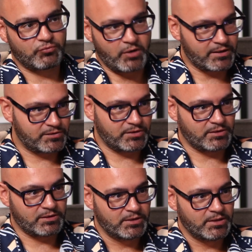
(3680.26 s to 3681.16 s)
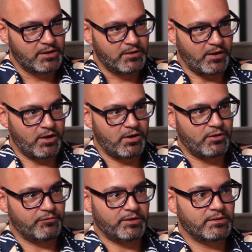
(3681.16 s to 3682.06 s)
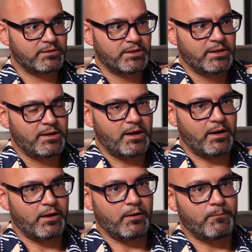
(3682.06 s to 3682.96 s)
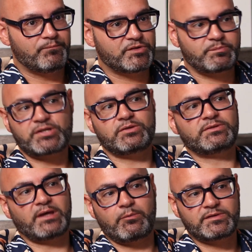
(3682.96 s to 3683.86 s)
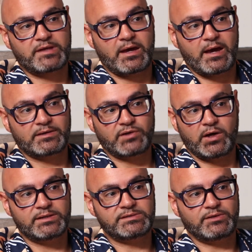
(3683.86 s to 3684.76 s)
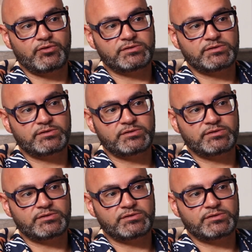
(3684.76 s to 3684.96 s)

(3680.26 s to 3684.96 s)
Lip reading: right to the heart of it, especially say with anxiety, for